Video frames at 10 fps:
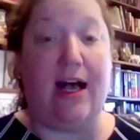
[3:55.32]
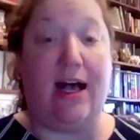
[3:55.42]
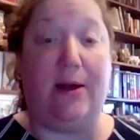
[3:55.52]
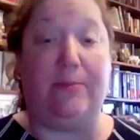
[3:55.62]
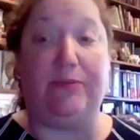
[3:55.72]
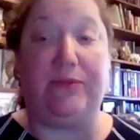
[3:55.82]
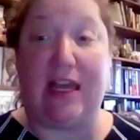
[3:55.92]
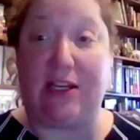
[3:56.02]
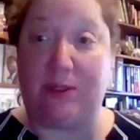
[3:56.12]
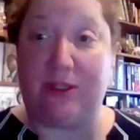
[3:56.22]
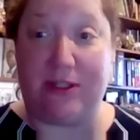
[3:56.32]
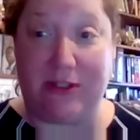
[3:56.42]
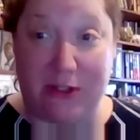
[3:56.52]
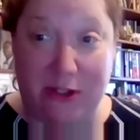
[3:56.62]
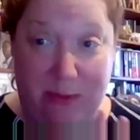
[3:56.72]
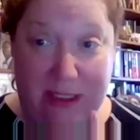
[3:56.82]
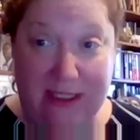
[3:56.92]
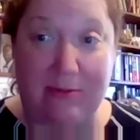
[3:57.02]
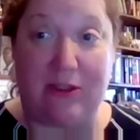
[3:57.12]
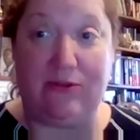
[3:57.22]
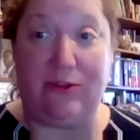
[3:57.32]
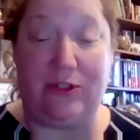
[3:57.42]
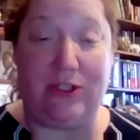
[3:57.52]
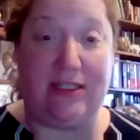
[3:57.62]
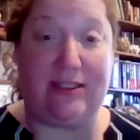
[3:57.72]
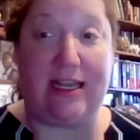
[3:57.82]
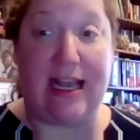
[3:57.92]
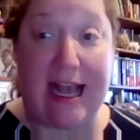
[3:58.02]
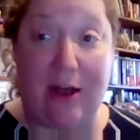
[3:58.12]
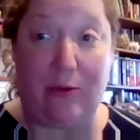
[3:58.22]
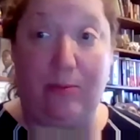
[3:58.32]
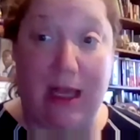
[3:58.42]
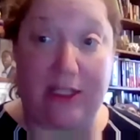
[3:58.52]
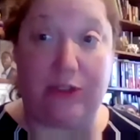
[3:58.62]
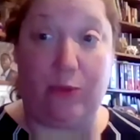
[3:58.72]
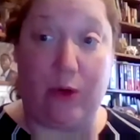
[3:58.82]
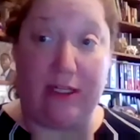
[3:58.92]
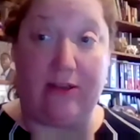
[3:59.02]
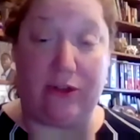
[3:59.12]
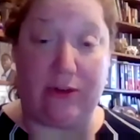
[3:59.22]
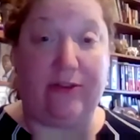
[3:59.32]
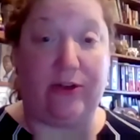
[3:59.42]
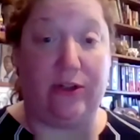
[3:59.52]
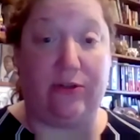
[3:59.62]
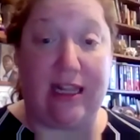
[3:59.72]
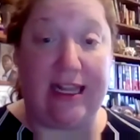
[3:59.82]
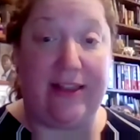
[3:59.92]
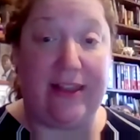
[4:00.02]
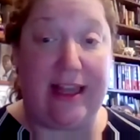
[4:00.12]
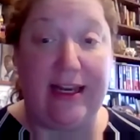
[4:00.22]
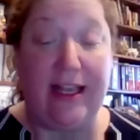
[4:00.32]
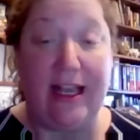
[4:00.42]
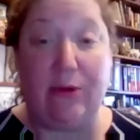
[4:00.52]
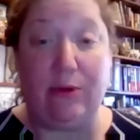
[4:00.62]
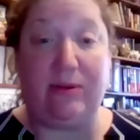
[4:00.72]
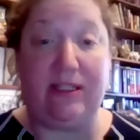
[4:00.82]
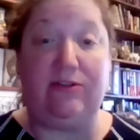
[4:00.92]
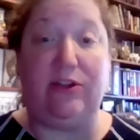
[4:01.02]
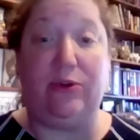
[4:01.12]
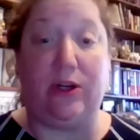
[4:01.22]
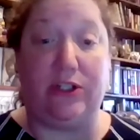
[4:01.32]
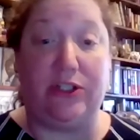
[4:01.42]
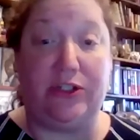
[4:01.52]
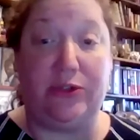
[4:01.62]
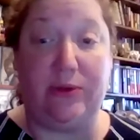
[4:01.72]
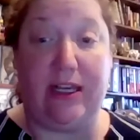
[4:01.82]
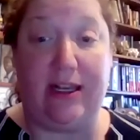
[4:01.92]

That is because there can be some confusion as to how much the driver could rely on that, and we believe New York should do